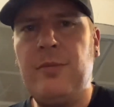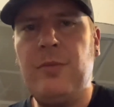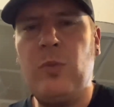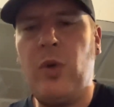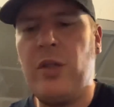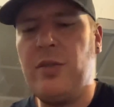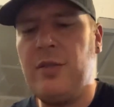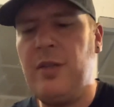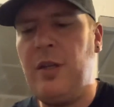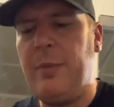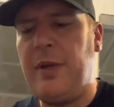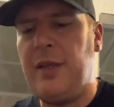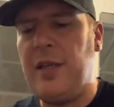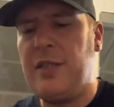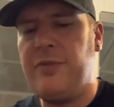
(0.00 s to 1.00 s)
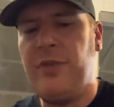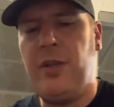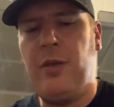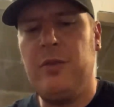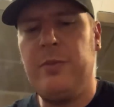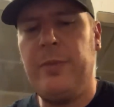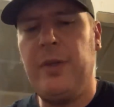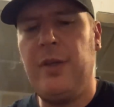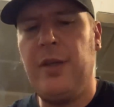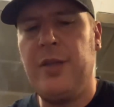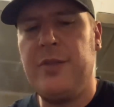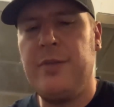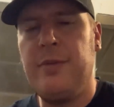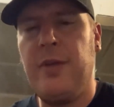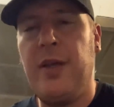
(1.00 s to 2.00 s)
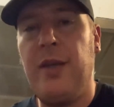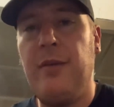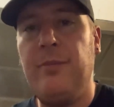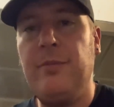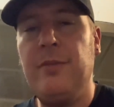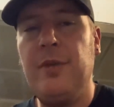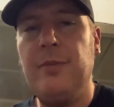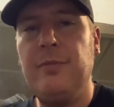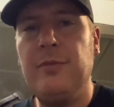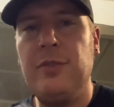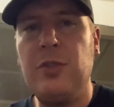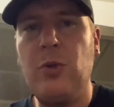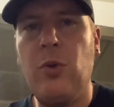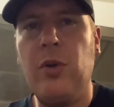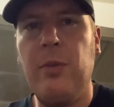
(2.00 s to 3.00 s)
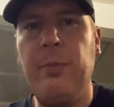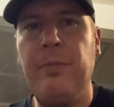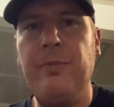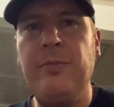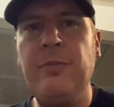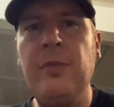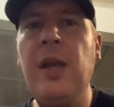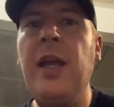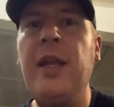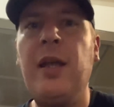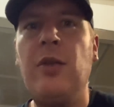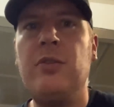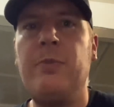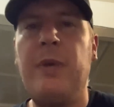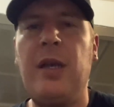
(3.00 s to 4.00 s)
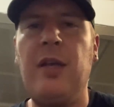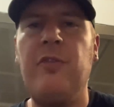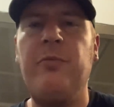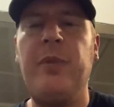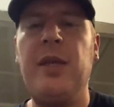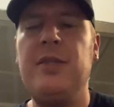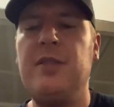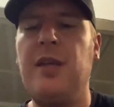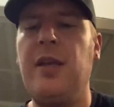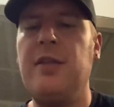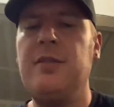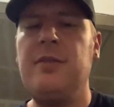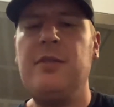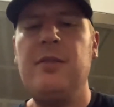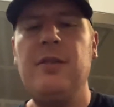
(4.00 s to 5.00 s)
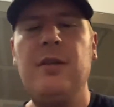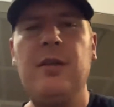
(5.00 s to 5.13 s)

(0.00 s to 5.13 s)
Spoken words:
watched any of my last videos, but I scored a 8-ounce bag of Penzance